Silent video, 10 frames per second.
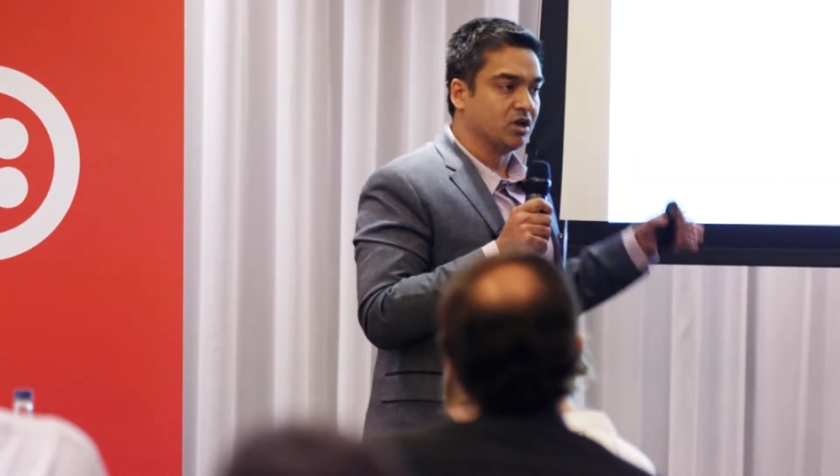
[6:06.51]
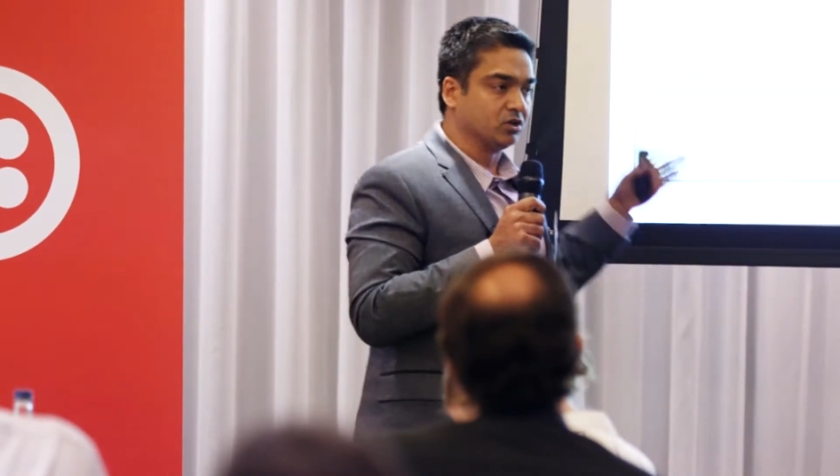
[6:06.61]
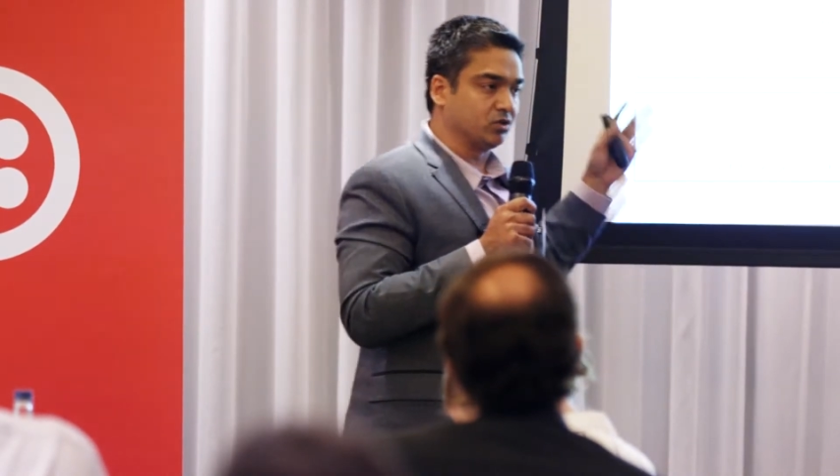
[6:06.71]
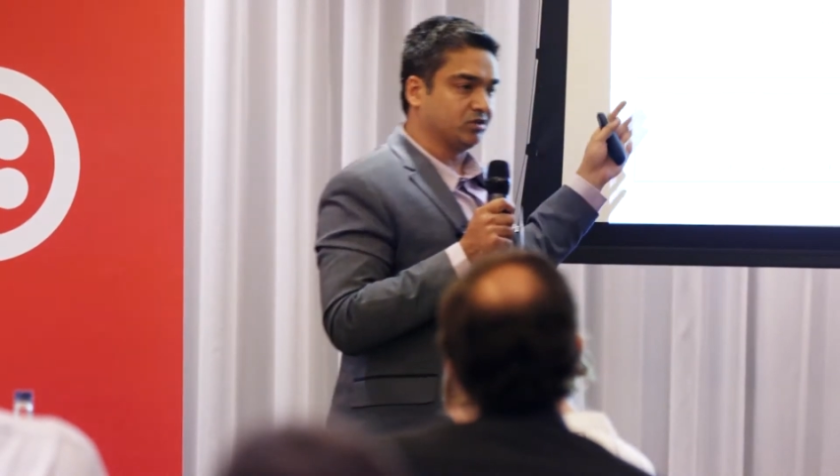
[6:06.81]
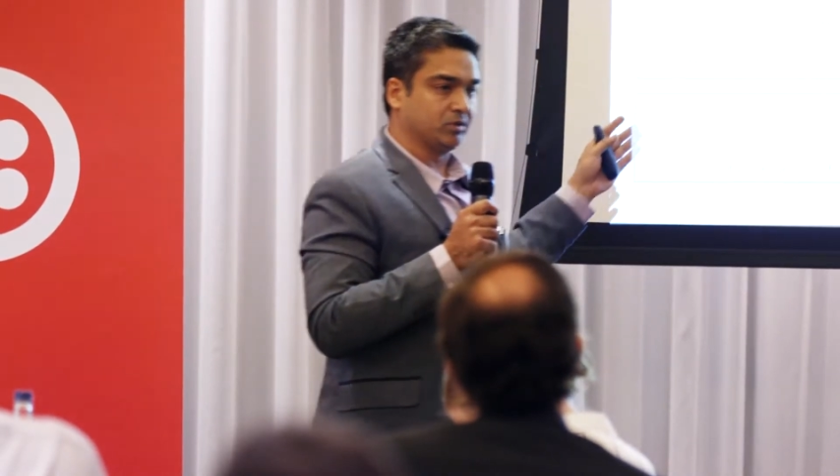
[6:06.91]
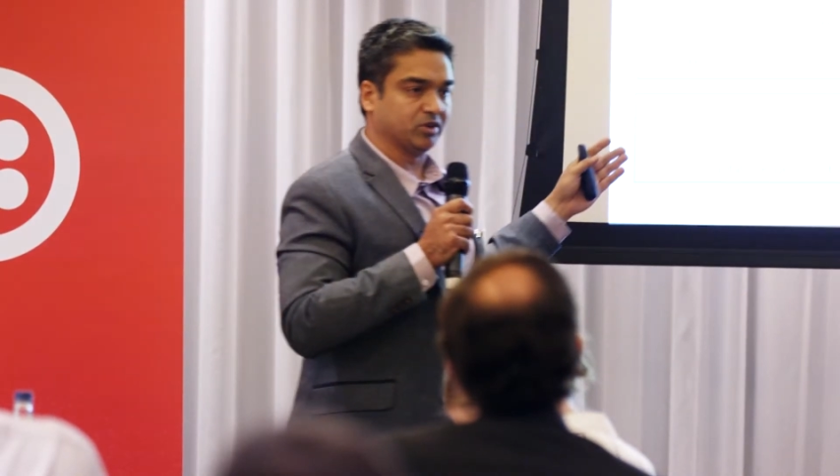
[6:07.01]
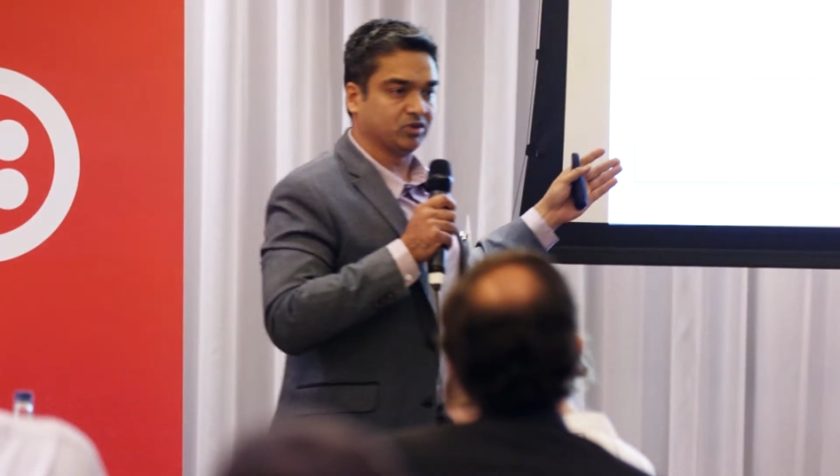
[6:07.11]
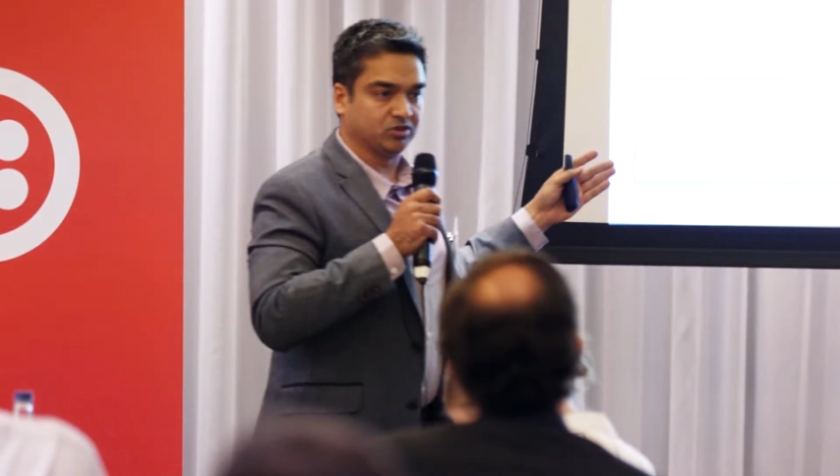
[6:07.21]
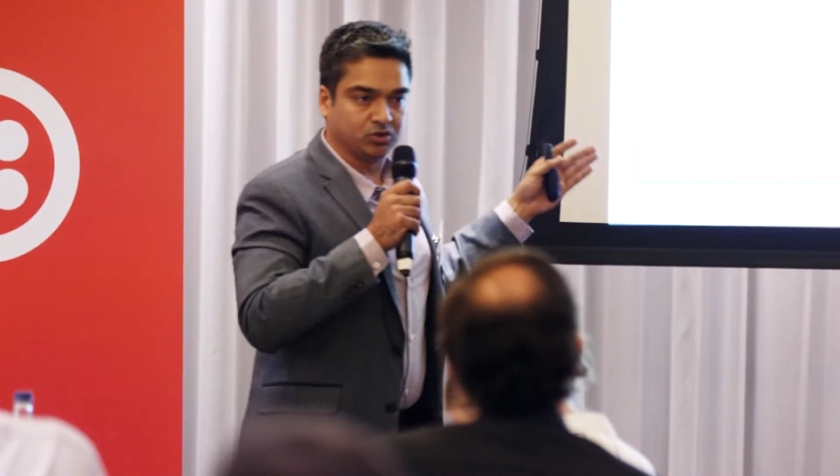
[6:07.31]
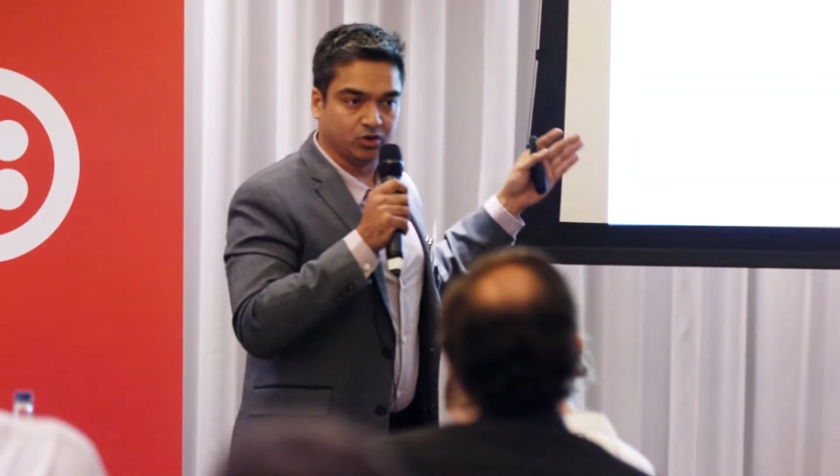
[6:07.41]
So SMS,
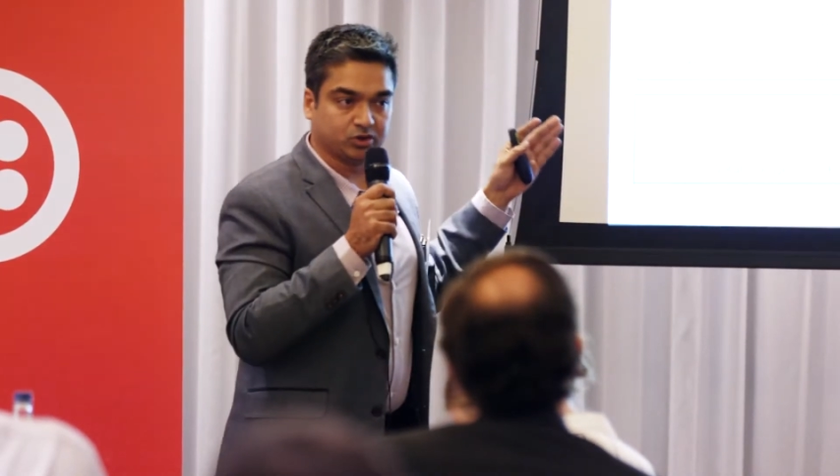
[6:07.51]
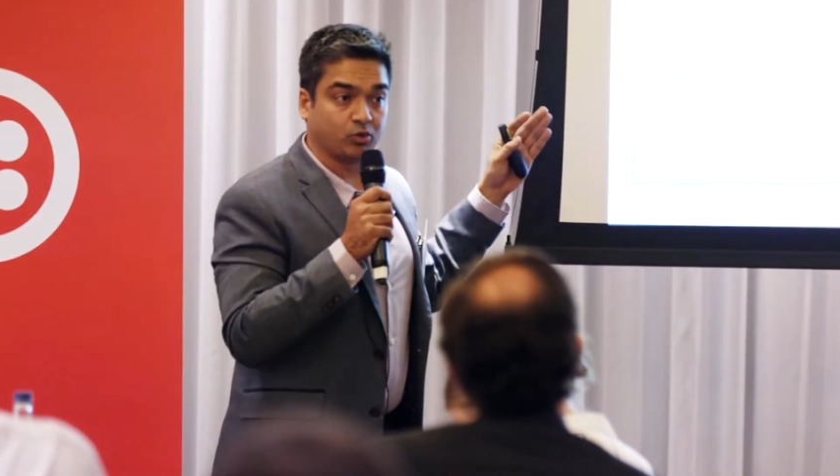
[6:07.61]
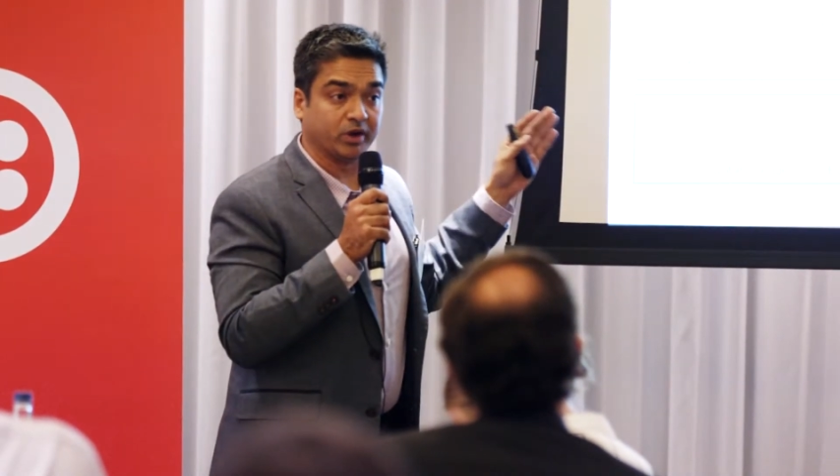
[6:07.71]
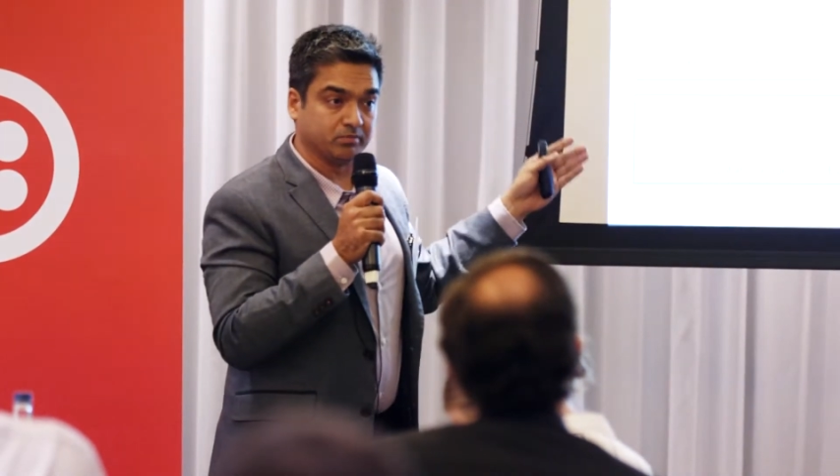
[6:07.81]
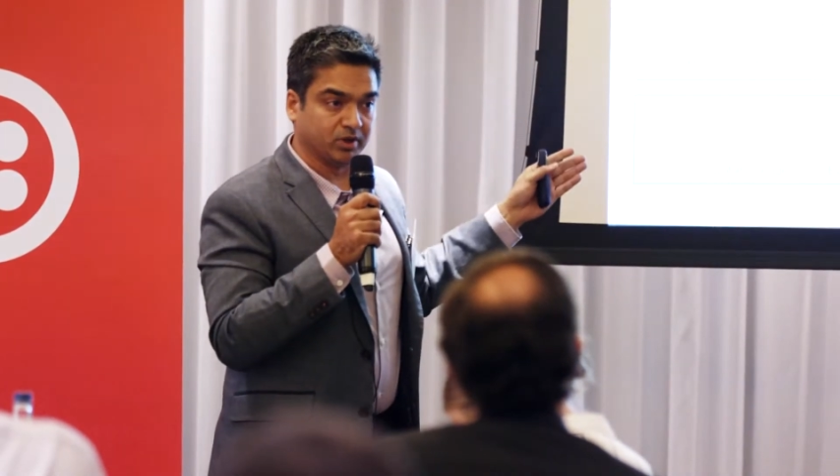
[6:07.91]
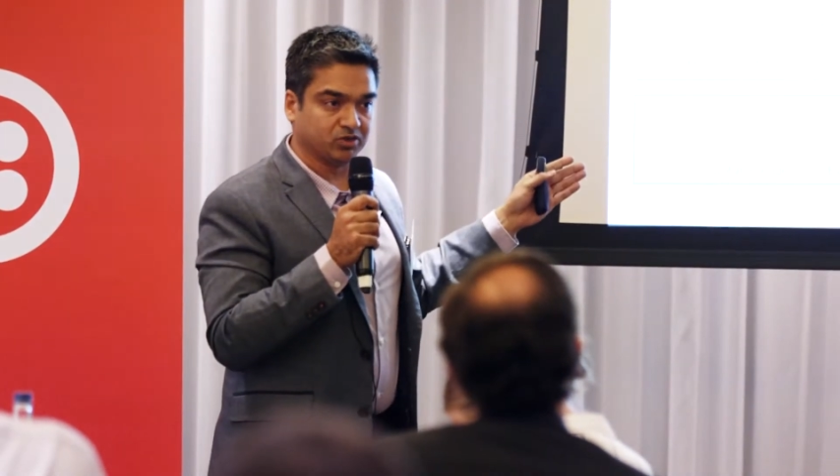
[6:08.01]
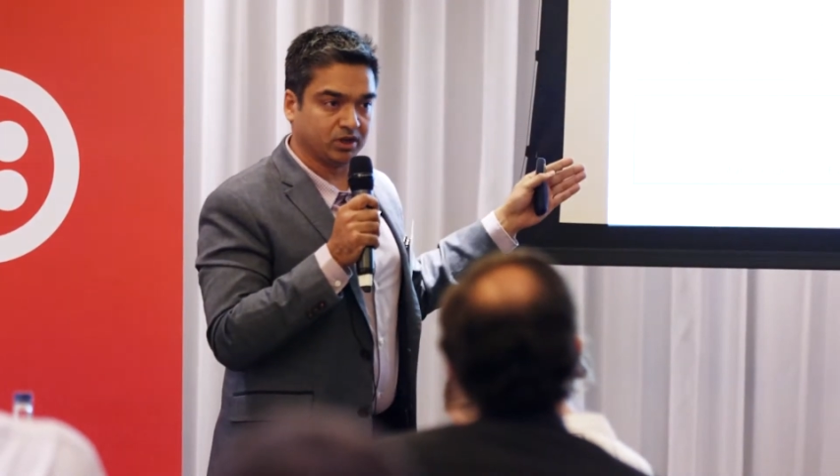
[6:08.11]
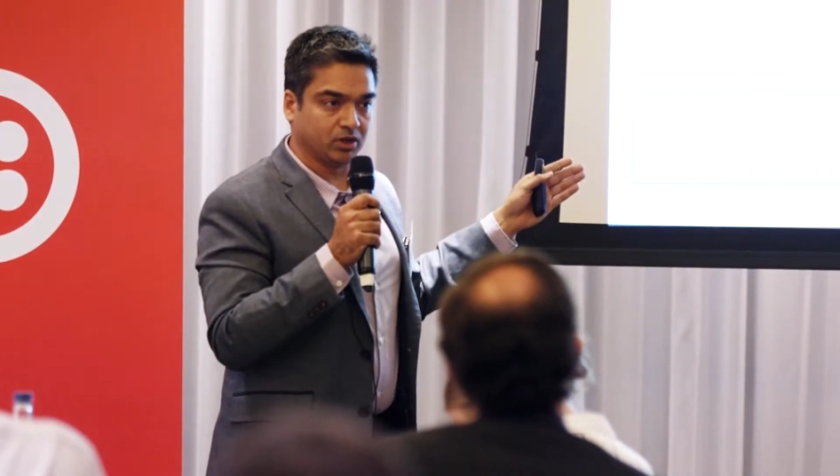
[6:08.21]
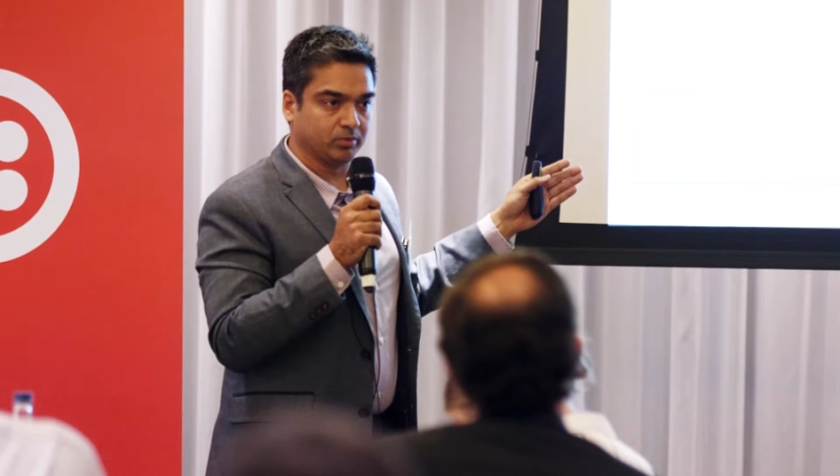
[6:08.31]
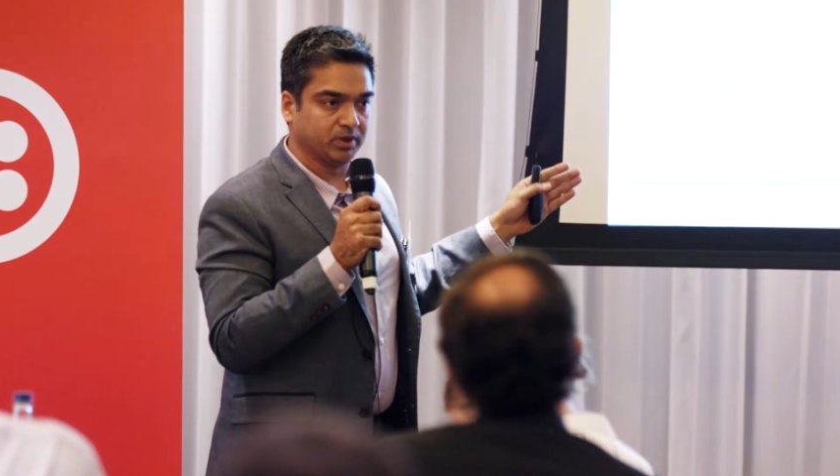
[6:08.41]
as you know, is quite messy
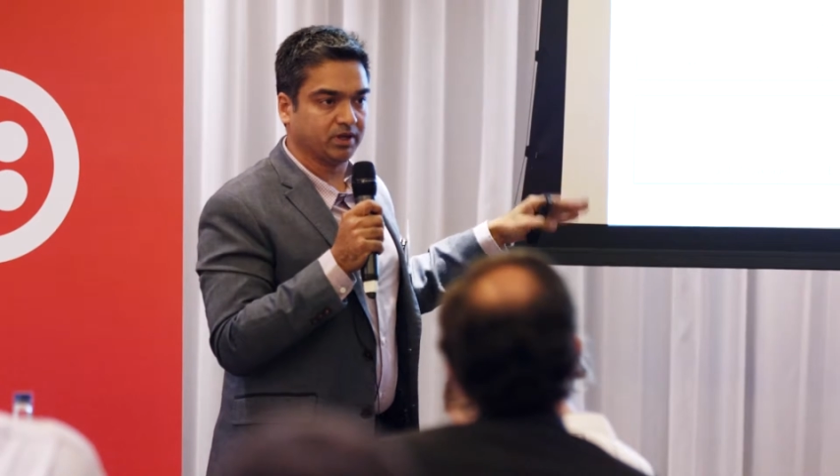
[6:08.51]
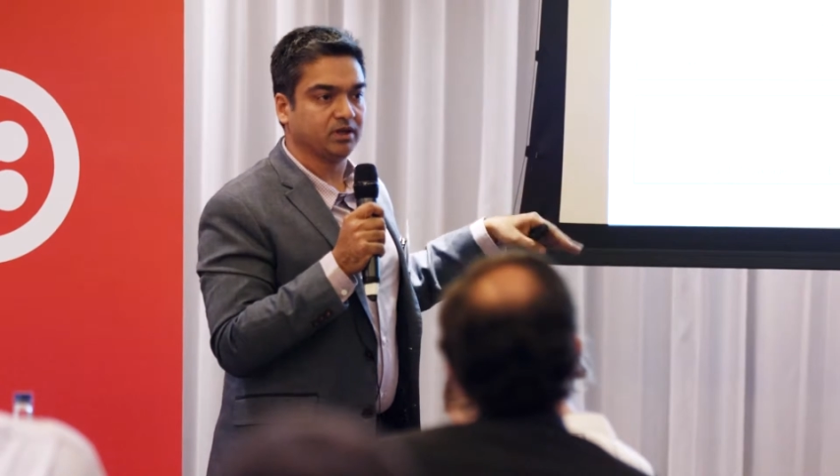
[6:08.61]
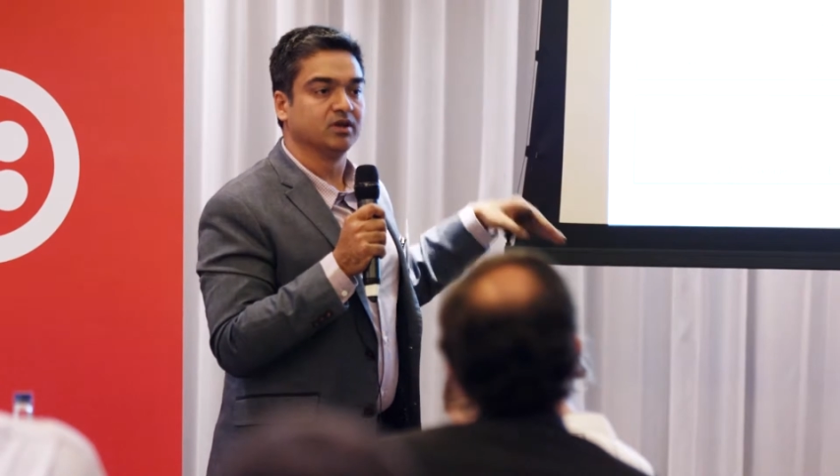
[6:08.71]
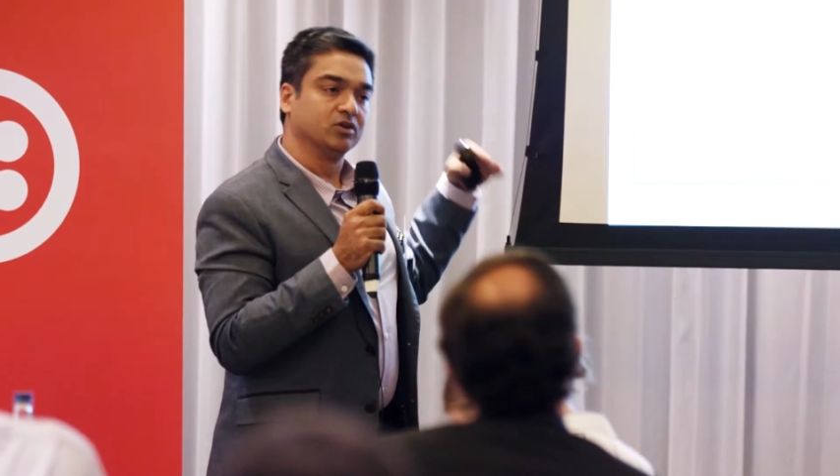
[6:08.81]
globally.